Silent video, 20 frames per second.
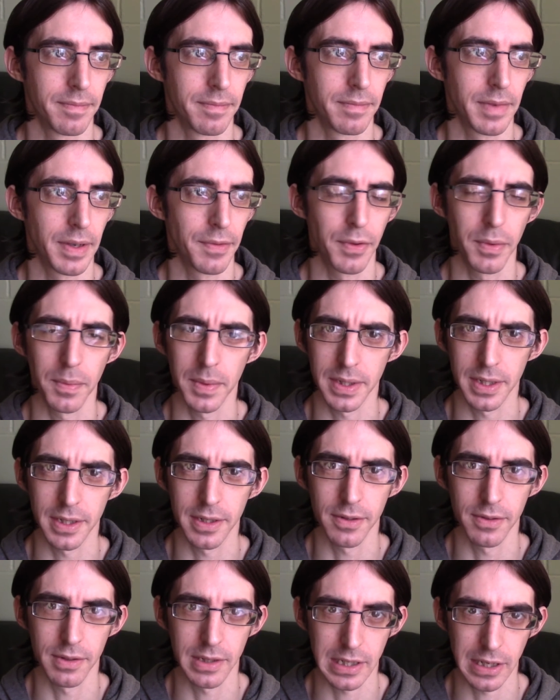If you want to
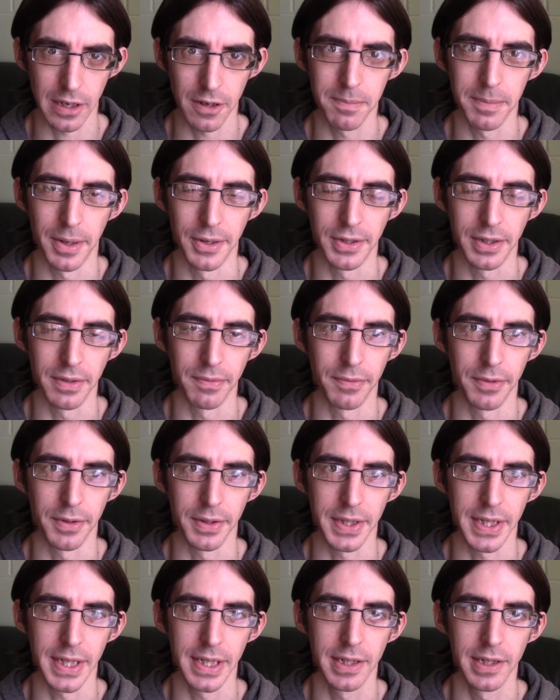do slow motion
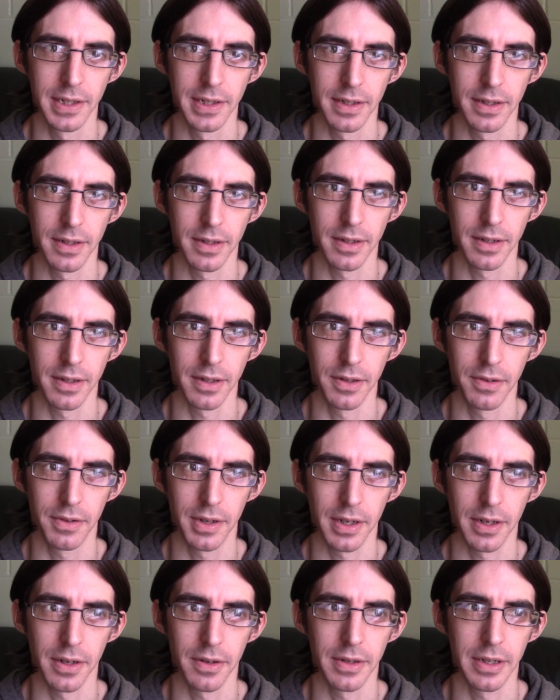footage, you
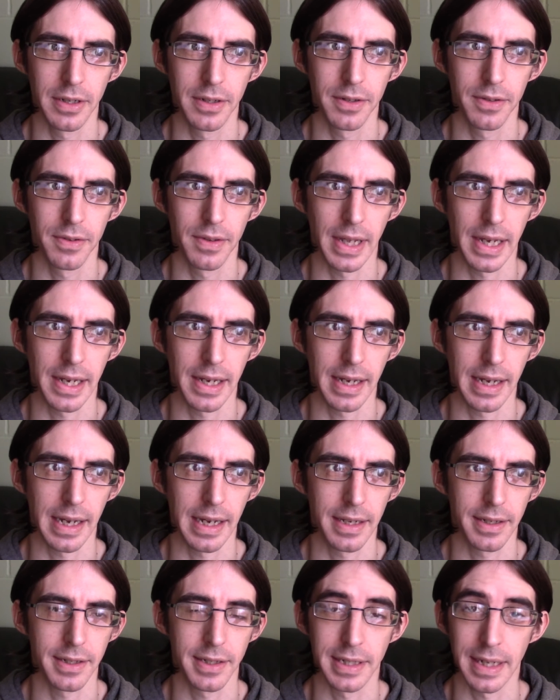can only do that
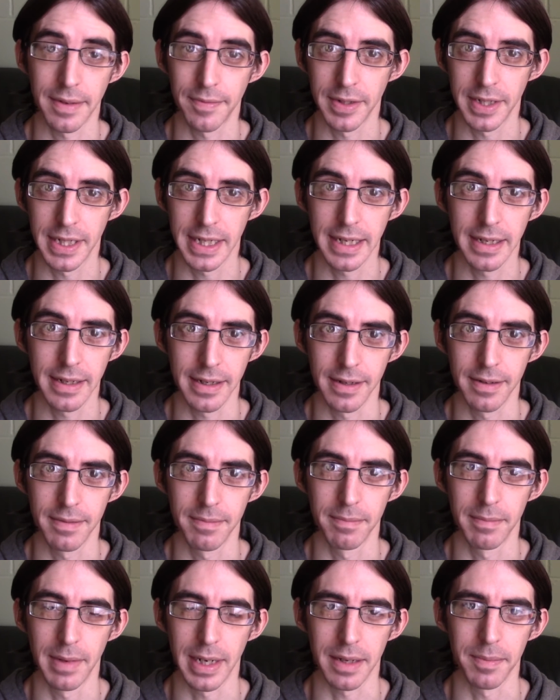at 17
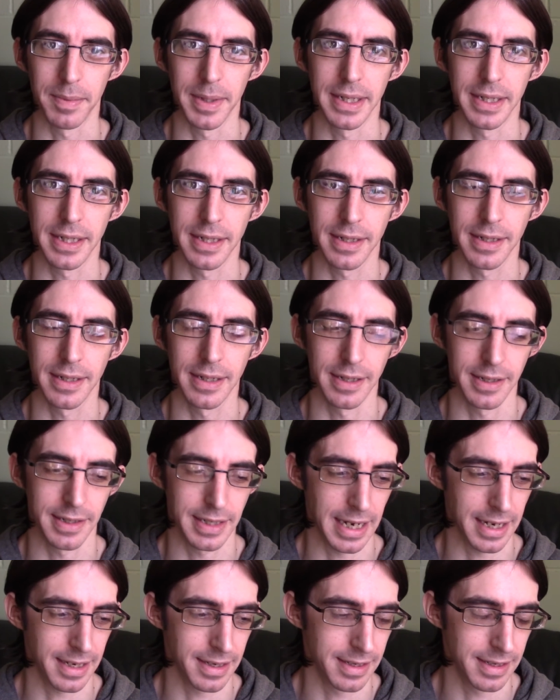megabits per
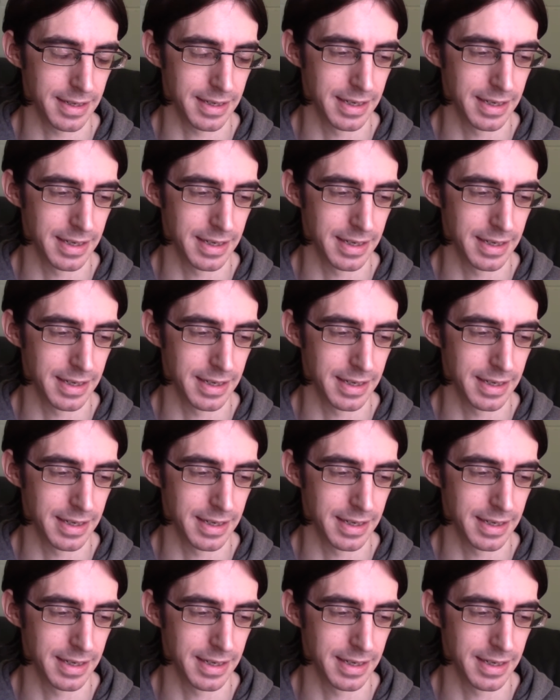second.